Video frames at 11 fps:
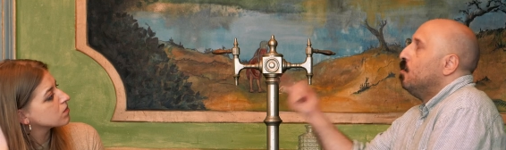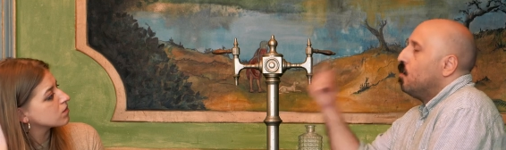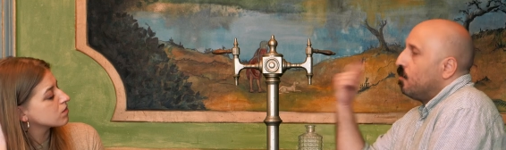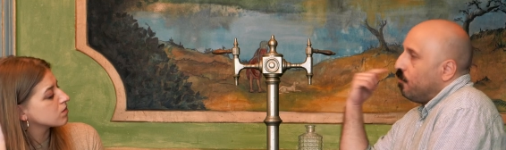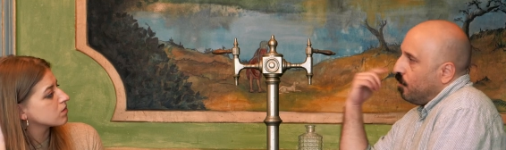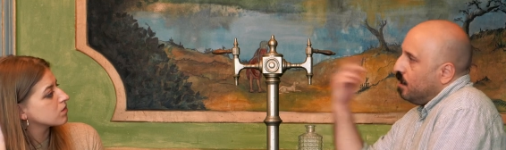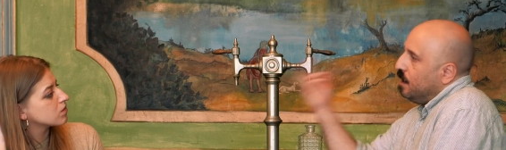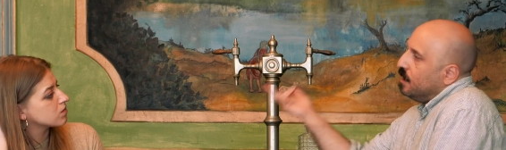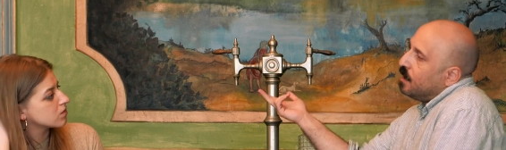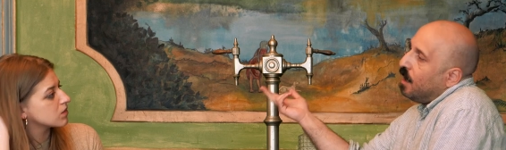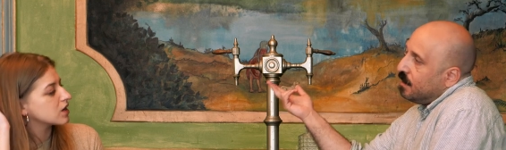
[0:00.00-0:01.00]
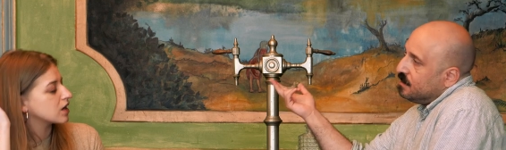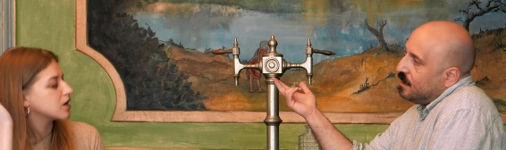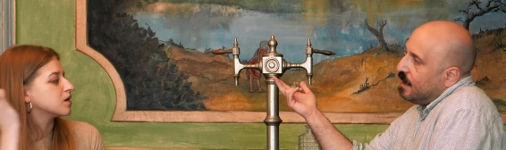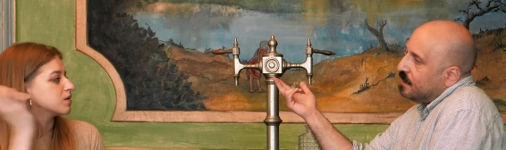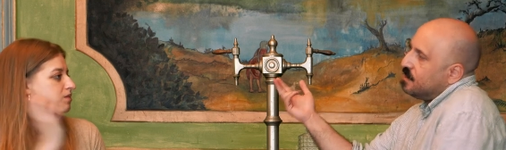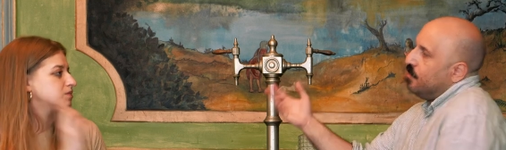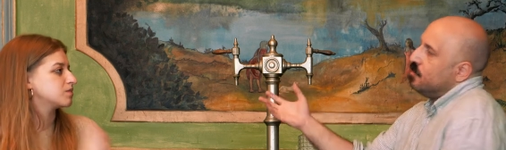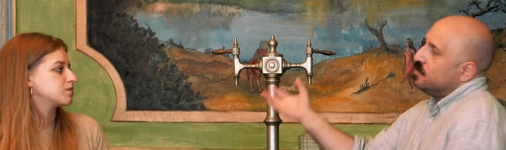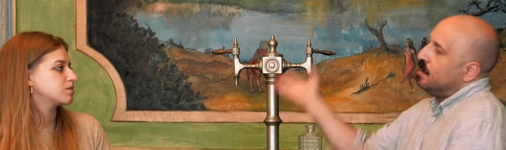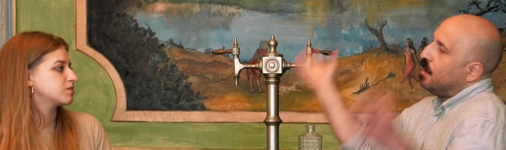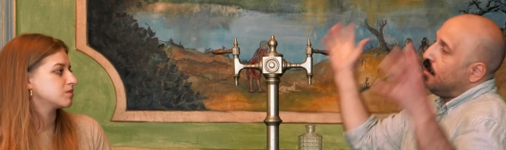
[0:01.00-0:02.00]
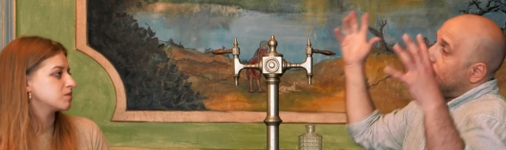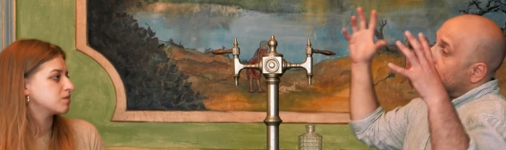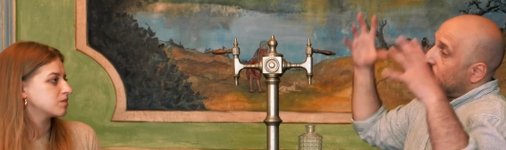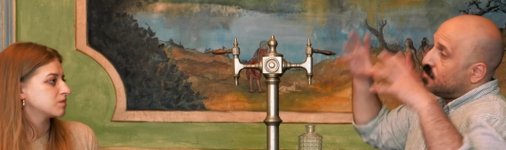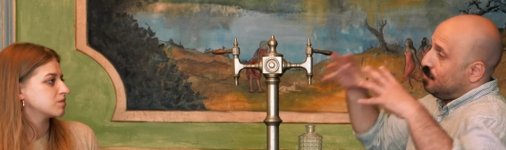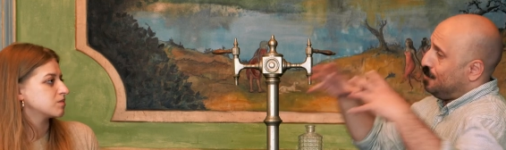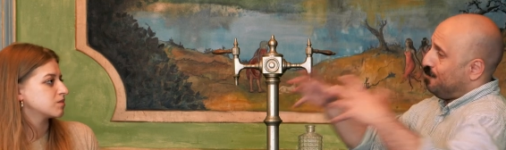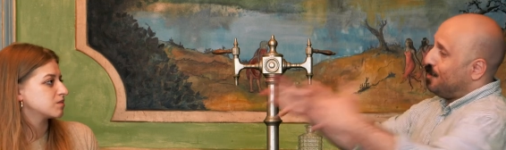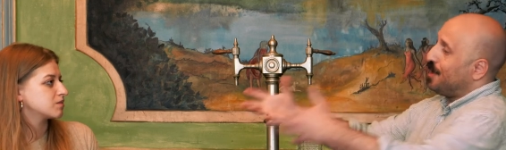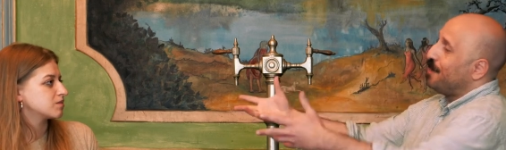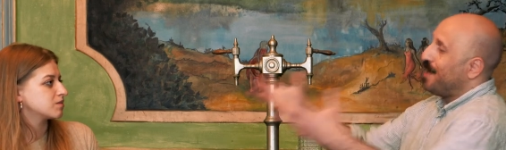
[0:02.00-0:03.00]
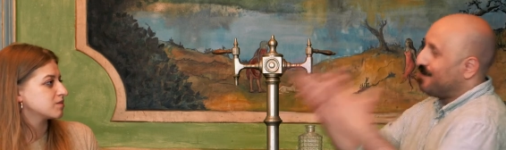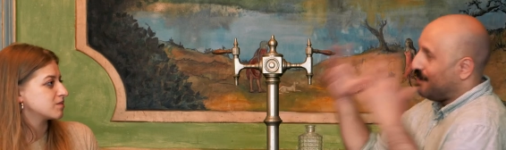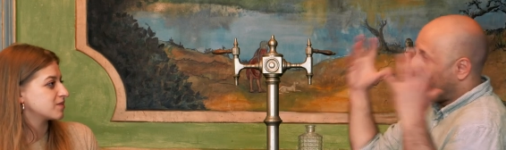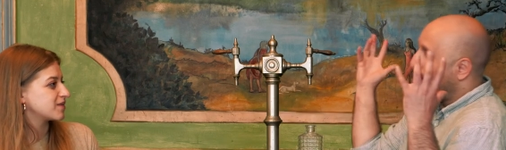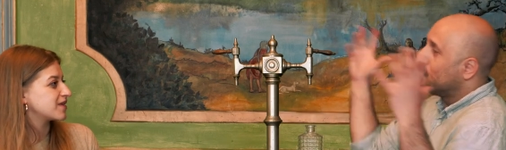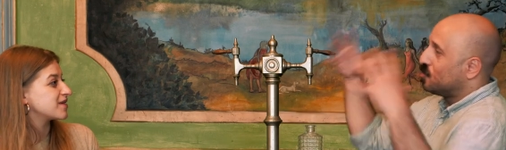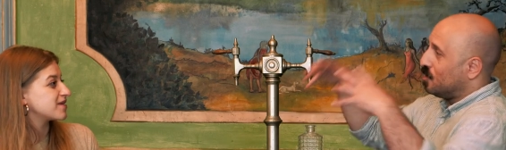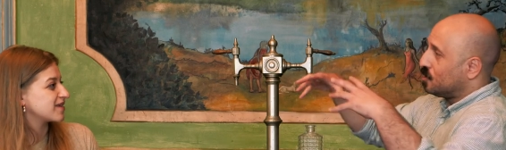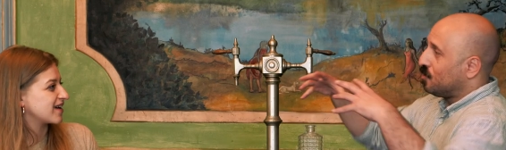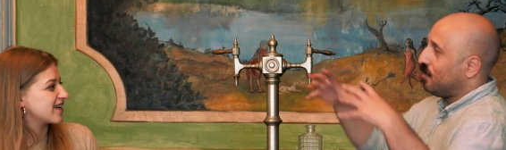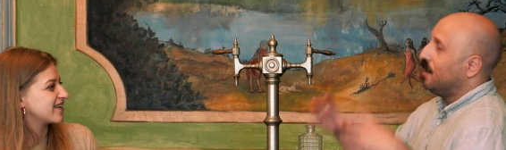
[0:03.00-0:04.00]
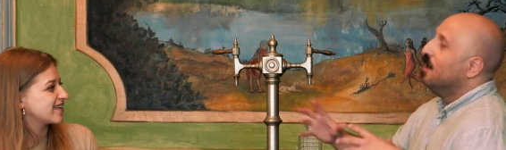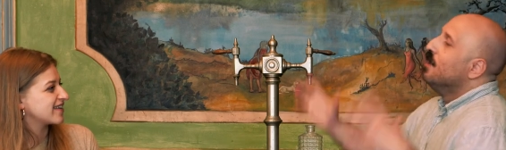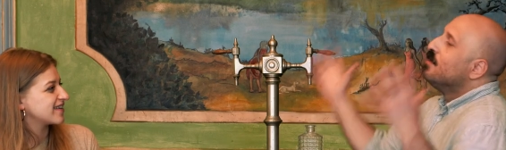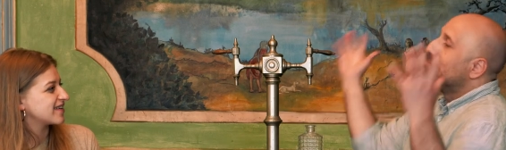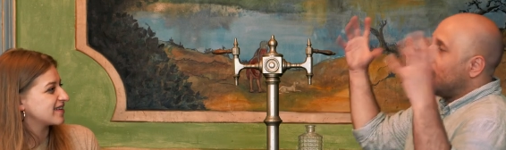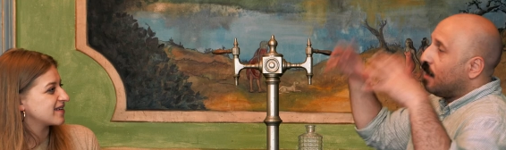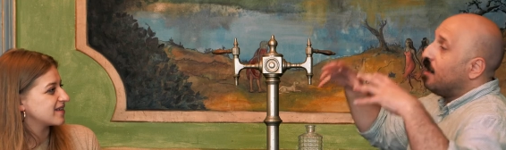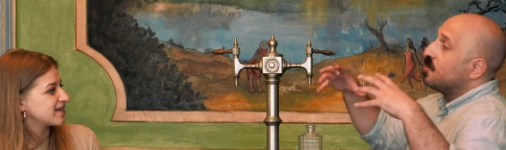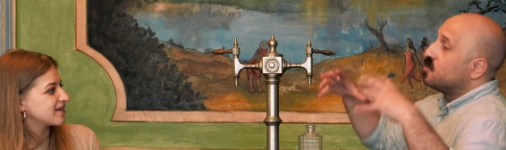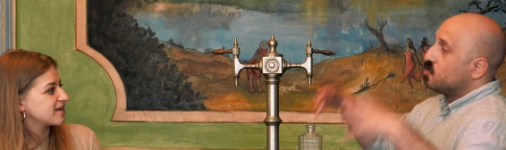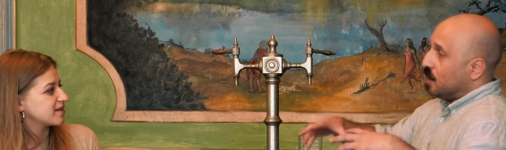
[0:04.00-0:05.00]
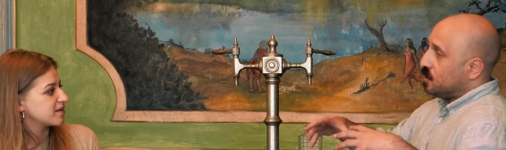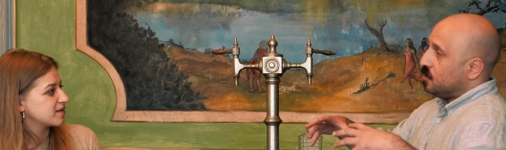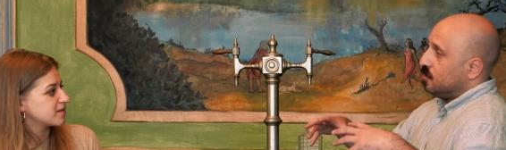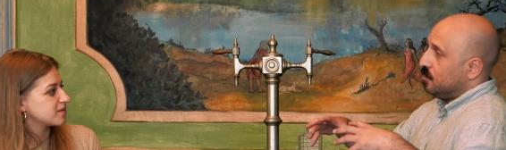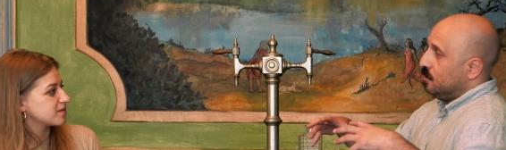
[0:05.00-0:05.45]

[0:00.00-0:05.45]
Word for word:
Speaker 1: more free context, and there's not a lot of, getting back to the counterstructure thing, there's not a lot of structure.